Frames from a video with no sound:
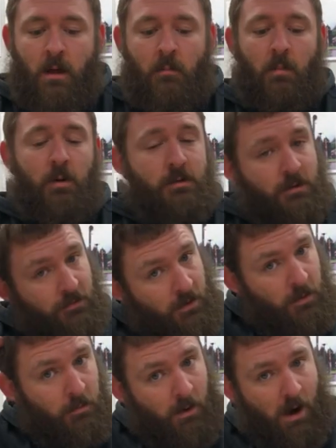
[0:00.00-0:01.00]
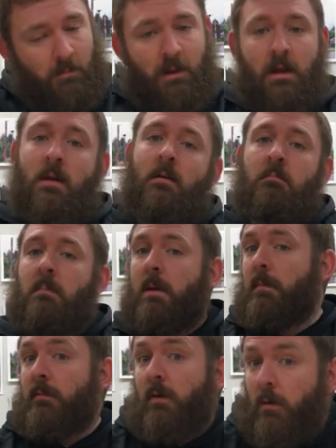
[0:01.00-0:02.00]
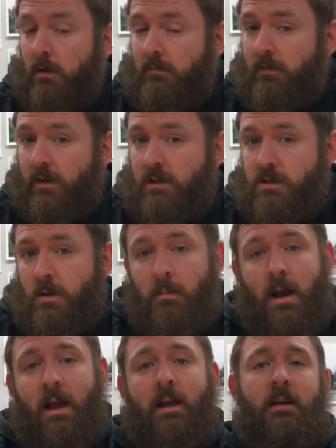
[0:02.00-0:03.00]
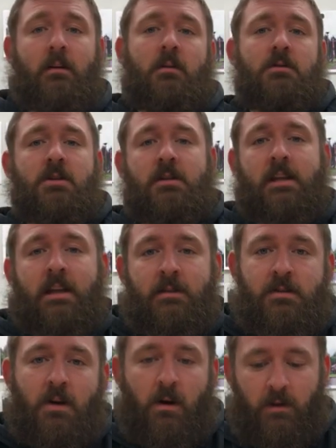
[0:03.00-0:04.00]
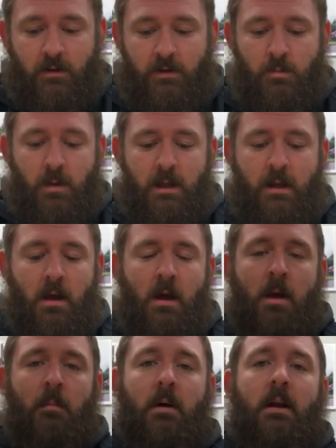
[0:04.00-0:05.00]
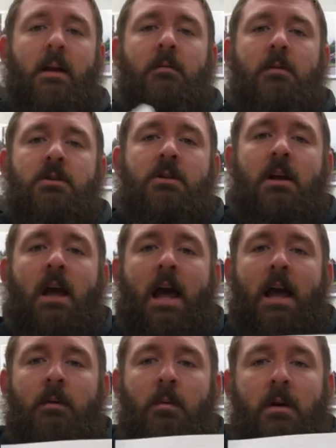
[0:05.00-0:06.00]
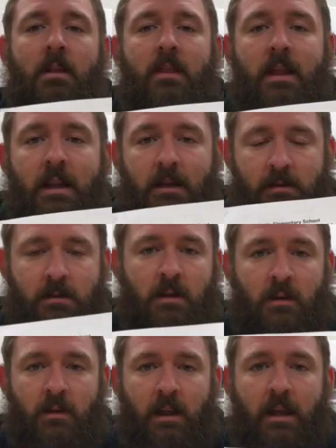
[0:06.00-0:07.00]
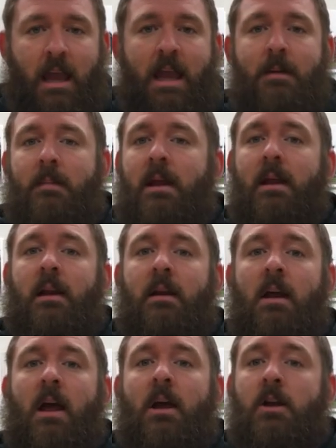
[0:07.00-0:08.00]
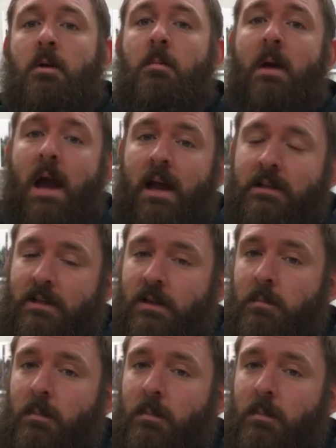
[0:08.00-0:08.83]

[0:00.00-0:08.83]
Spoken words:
Most of you probably maybe have already finished your packet or just getting started this week, but everyone should have had one of these. They came in your bags that you